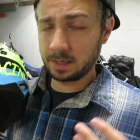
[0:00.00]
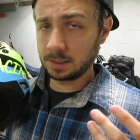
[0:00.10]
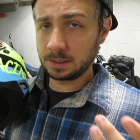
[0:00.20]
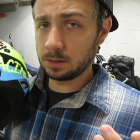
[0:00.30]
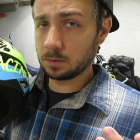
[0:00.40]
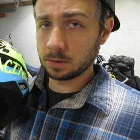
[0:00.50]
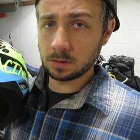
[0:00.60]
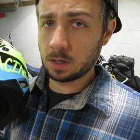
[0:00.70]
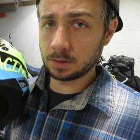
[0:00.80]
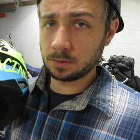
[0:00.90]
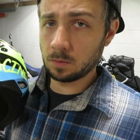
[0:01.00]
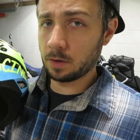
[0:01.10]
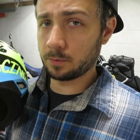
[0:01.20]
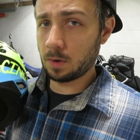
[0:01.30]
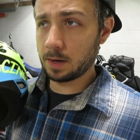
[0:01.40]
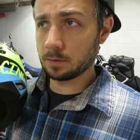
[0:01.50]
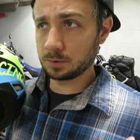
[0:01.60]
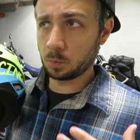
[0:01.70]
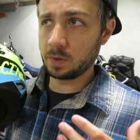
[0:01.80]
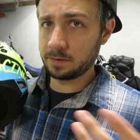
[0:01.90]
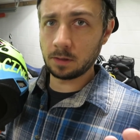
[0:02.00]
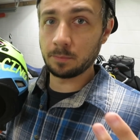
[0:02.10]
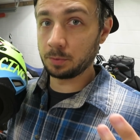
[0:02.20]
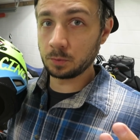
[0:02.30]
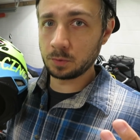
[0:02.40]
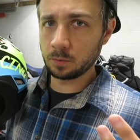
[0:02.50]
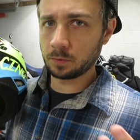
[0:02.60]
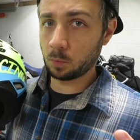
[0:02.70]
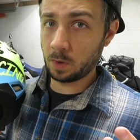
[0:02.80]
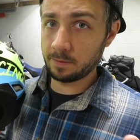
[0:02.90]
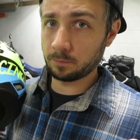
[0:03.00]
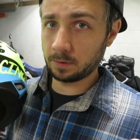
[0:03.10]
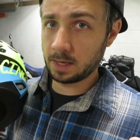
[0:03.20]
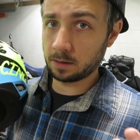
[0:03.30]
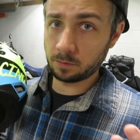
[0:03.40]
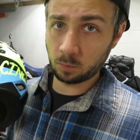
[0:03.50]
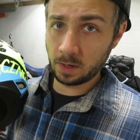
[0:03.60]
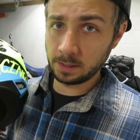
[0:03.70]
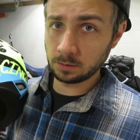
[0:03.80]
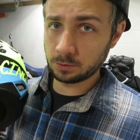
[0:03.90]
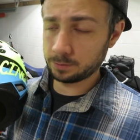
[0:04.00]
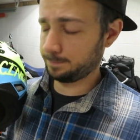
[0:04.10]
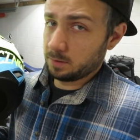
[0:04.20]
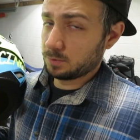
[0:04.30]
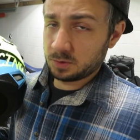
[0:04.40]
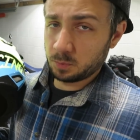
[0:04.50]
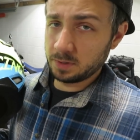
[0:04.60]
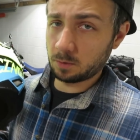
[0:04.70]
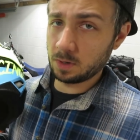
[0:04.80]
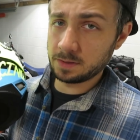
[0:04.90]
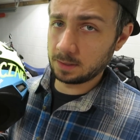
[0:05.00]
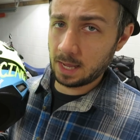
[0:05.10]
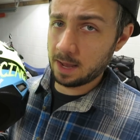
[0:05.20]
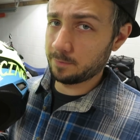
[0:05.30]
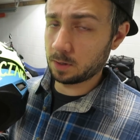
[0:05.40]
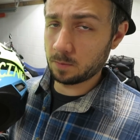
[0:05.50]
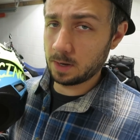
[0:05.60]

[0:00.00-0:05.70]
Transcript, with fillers: Like I said, you can talk to other riders within a Bluetooth wavelength range, and they're just really a great thing to have on a